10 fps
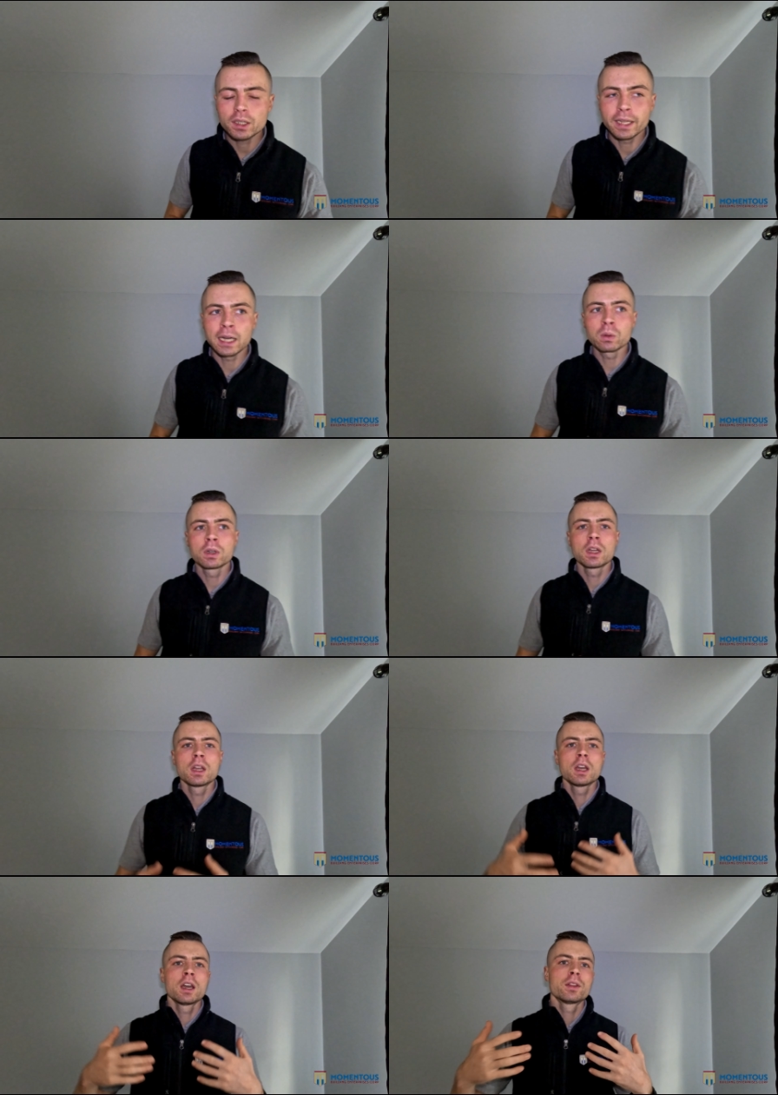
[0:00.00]
Now,
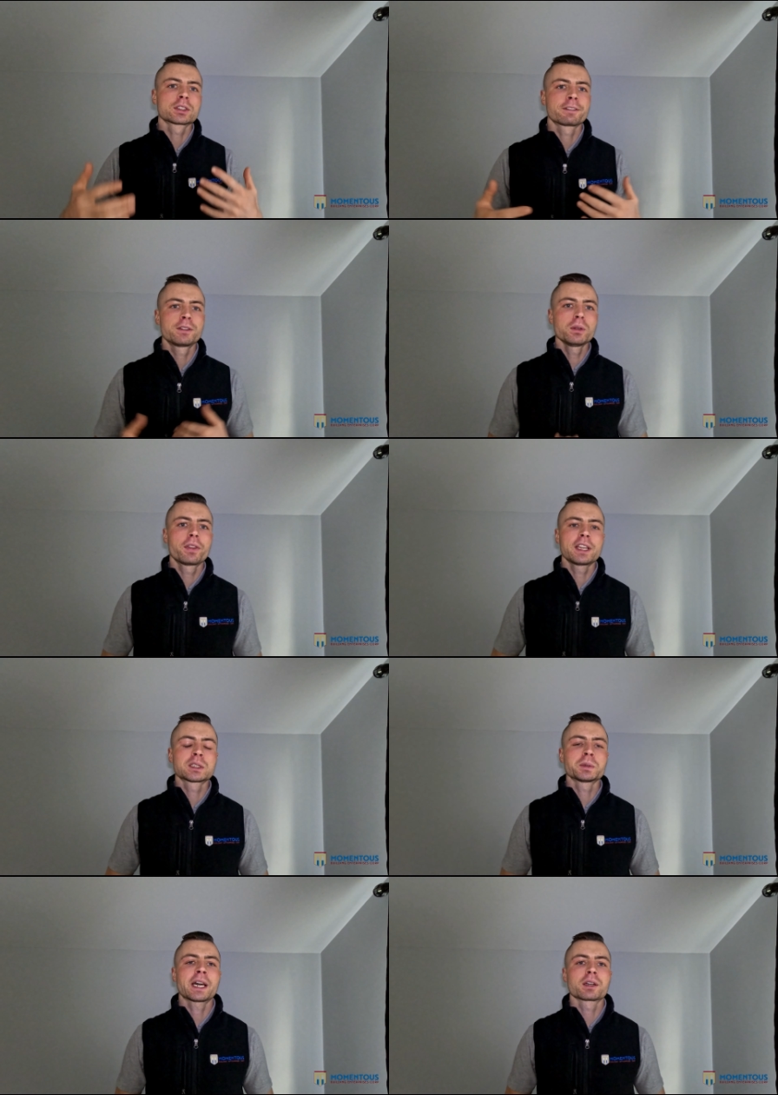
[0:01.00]
there's a few
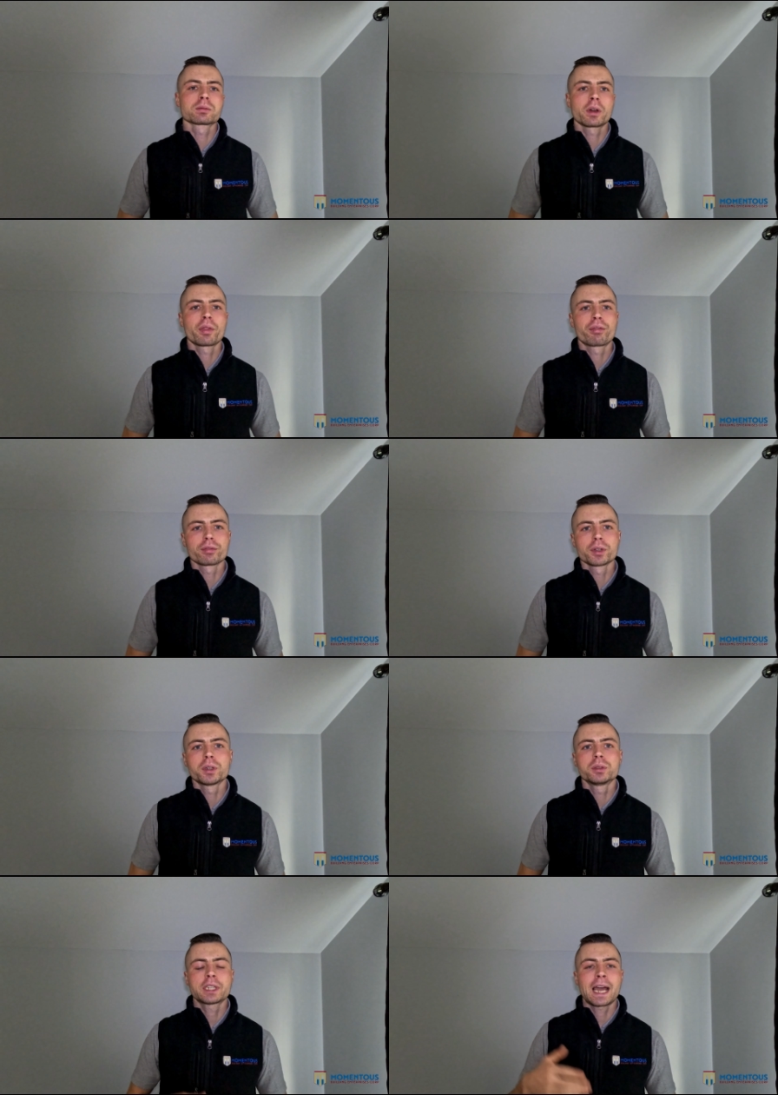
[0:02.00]
things we got to run
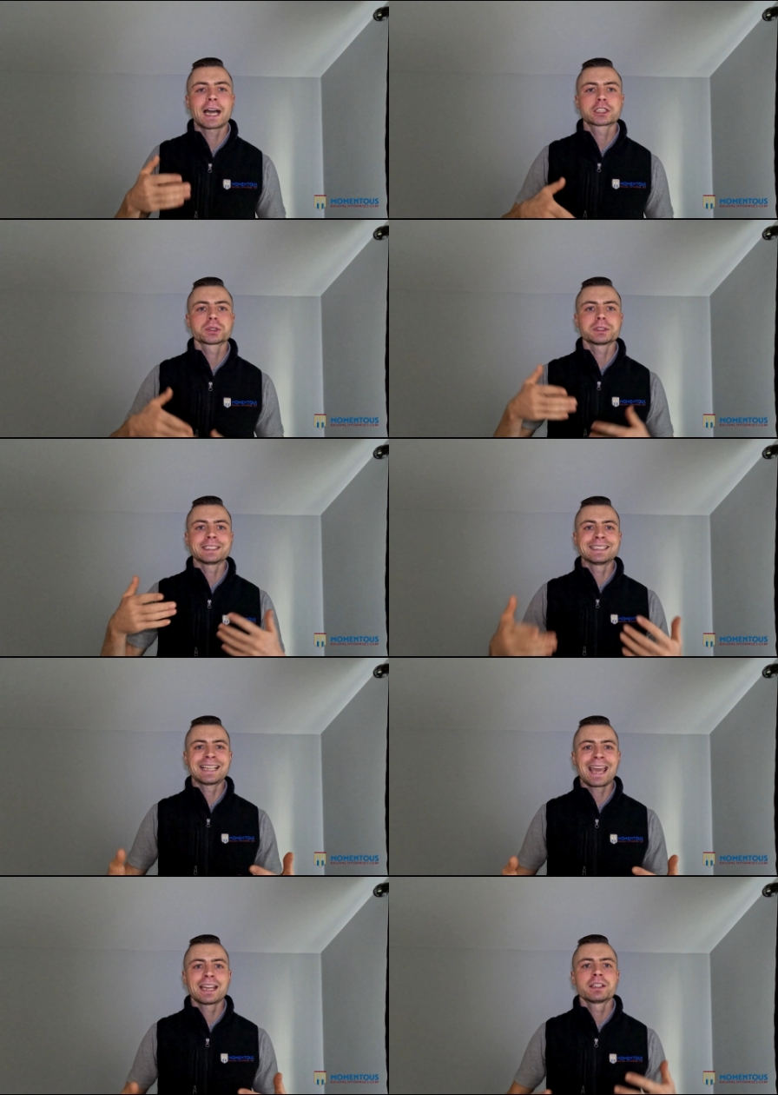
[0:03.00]
through to actually
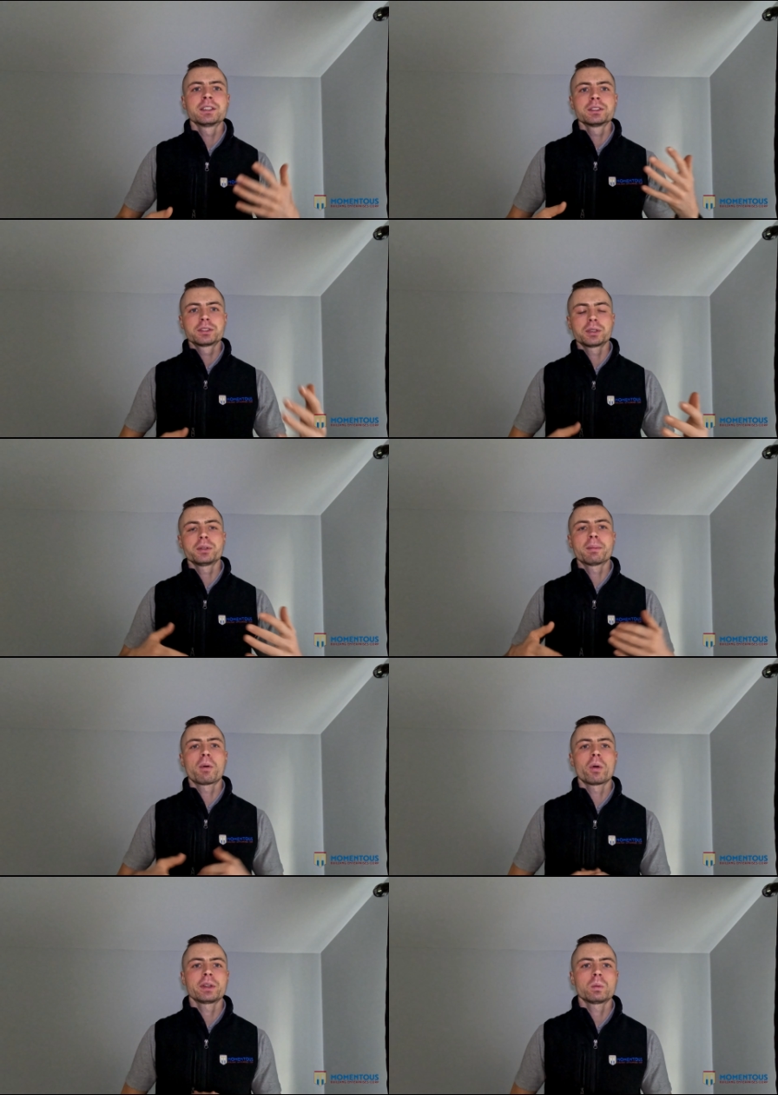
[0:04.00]
get to the
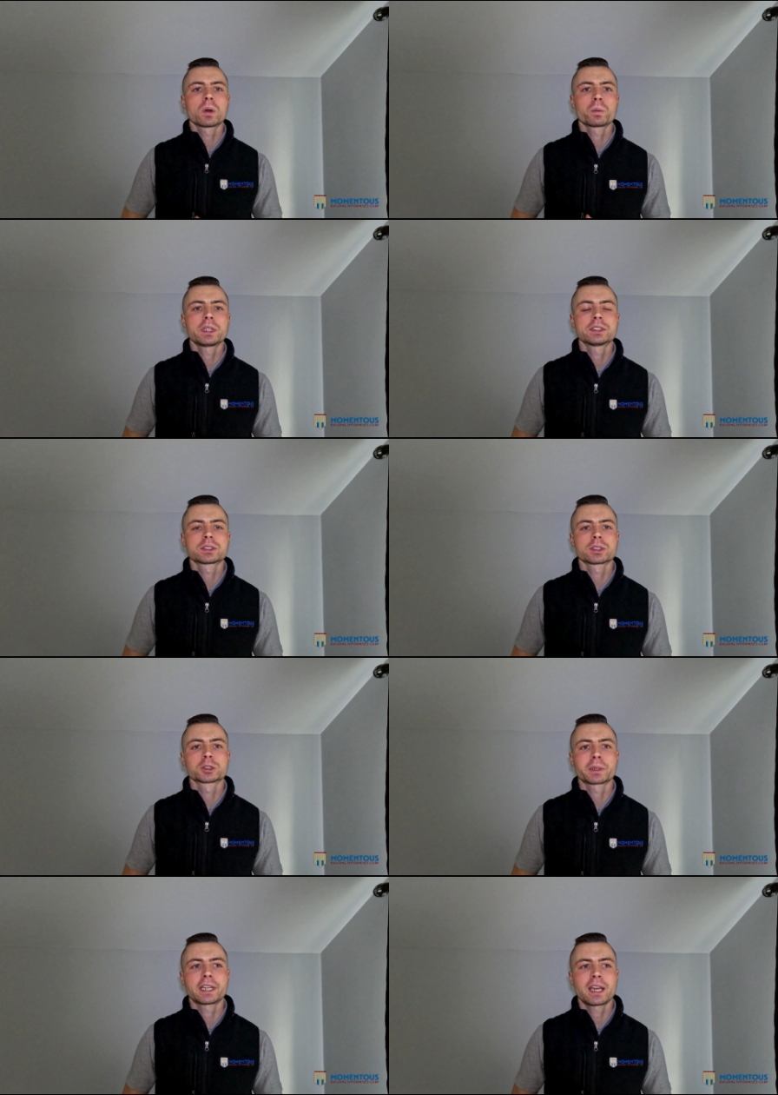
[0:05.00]
point where we can start
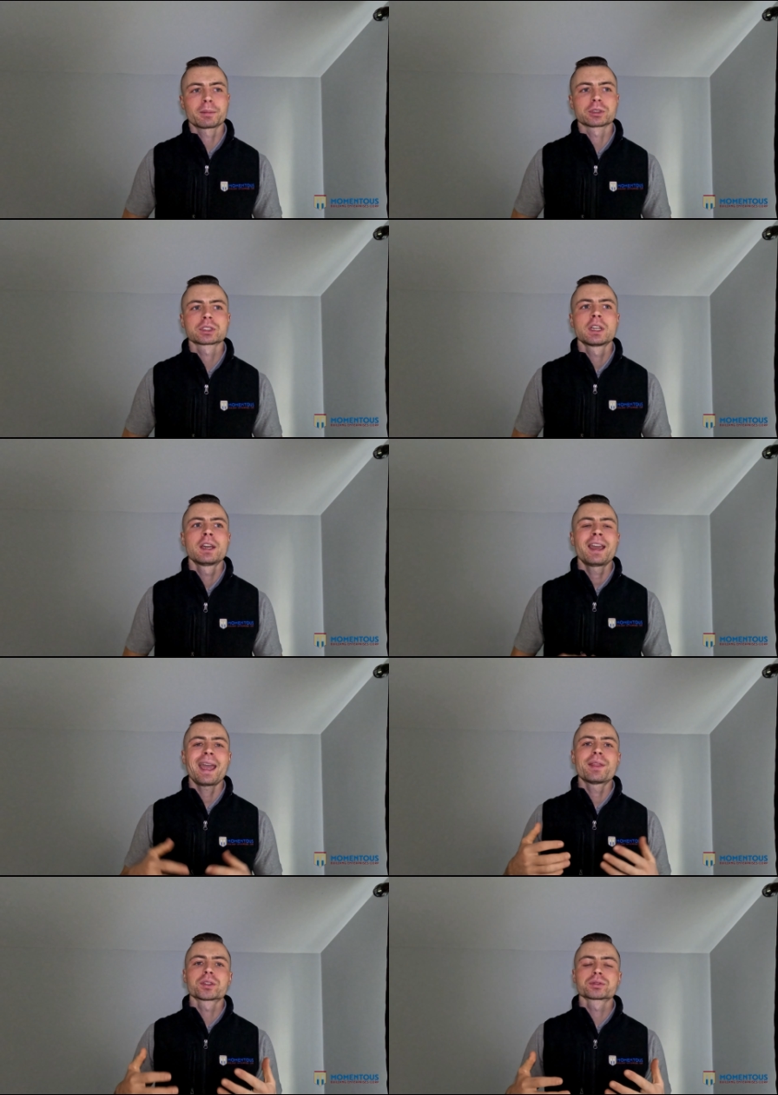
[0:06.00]
swinging hammers. And